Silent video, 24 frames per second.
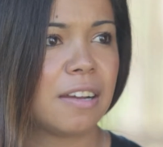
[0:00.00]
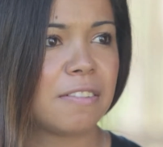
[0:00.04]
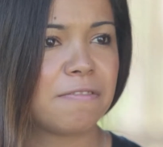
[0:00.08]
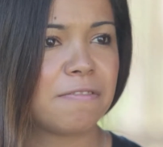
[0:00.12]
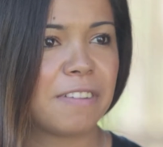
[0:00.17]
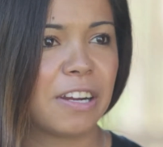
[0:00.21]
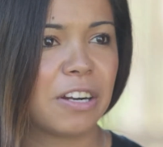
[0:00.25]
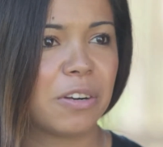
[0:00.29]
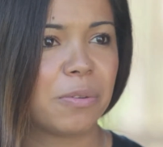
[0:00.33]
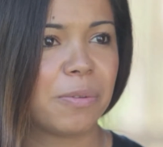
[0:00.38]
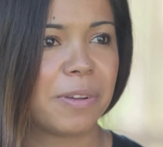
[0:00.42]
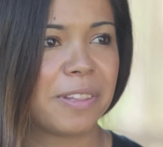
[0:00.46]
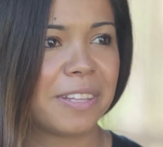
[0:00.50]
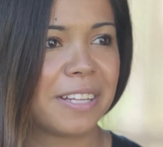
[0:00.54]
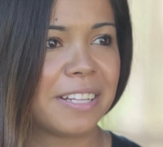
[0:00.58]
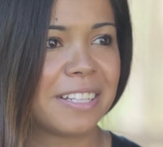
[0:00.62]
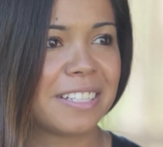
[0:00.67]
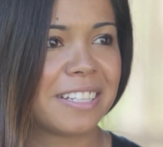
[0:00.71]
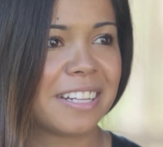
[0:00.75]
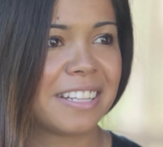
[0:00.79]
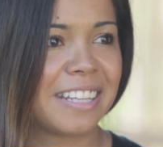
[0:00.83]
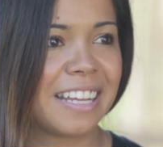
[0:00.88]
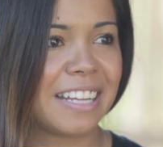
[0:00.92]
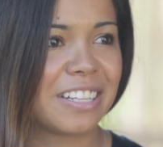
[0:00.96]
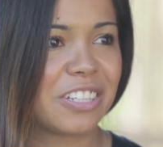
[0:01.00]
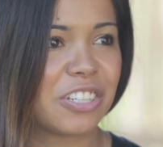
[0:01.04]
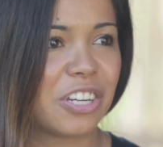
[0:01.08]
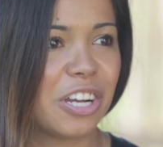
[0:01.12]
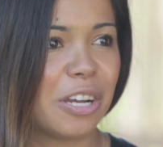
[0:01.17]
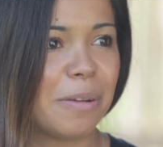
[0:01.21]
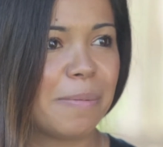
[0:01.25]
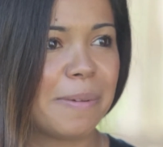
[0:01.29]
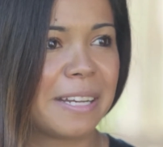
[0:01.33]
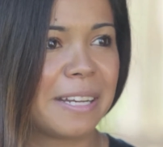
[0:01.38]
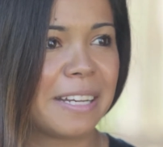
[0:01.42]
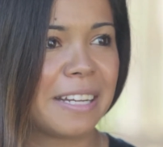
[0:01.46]
Fire Within did that
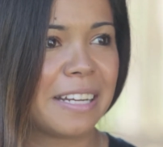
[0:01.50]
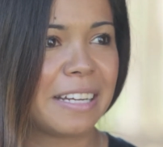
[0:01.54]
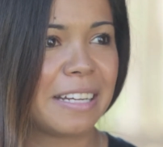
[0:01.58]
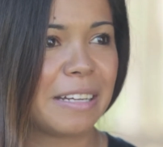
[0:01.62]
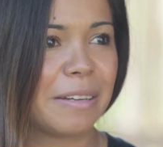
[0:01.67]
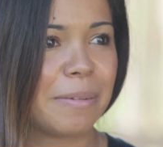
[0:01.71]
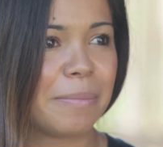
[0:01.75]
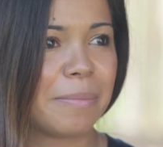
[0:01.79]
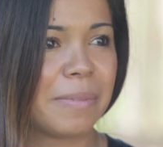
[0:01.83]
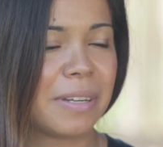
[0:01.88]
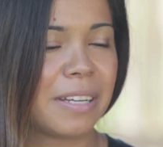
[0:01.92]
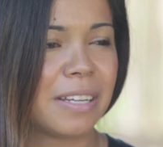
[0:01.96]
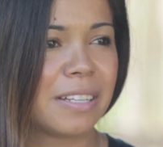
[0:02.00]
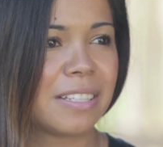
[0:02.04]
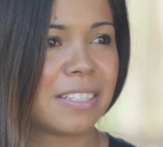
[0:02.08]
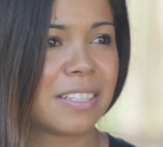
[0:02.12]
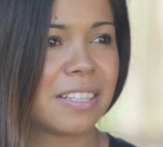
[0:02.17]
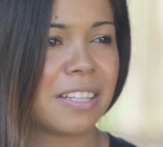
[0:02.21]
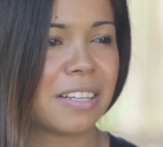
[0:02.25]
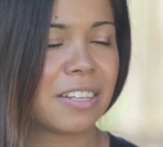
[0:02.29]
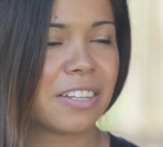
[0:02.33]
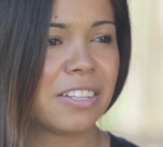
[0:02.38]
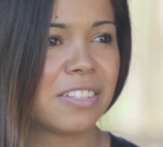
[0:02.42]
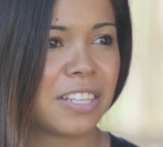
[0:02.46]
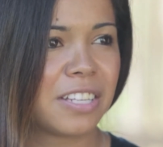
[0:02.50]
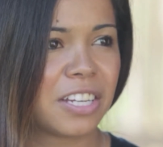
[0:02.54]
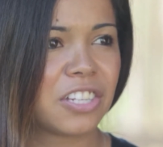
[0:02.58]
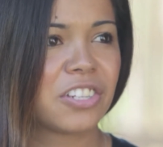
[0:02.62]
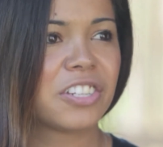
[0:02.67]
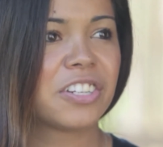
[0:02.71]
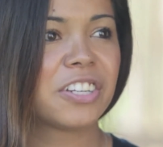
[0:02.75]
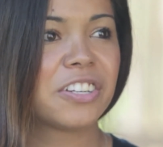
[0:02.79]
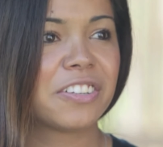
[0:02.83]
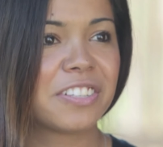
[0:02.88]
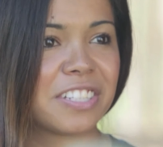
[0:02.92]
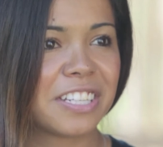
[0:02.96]
job, and it's the
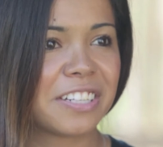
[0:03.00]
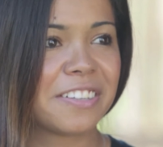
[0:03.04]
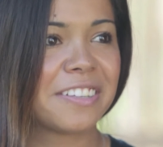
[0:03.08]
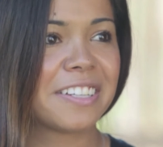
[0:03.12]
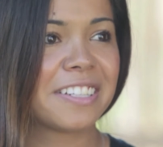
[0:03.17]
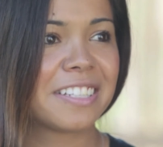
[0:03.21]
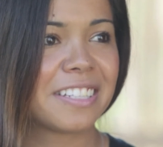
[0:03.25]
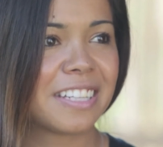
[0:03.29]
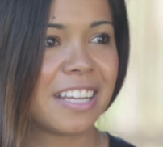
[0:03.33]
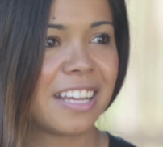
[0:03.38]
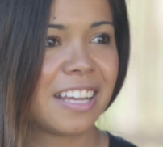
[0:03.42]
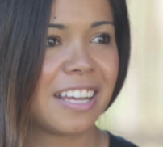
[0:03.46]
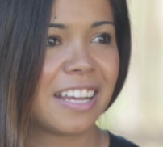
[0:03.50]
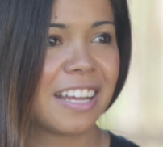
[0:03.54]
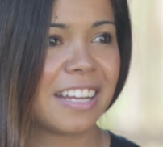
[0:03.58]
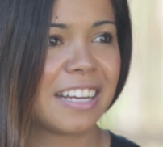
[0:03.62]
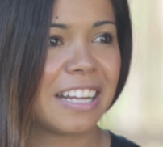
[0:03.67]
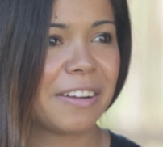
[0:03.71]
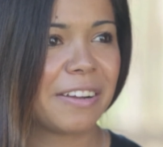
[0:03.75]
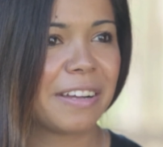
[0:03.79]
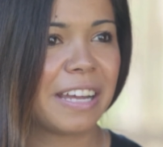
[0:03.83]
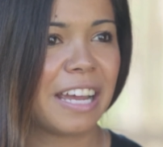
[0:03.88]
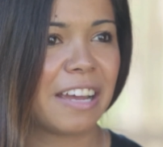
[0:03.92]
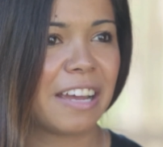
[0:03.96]
concessionaire series. And now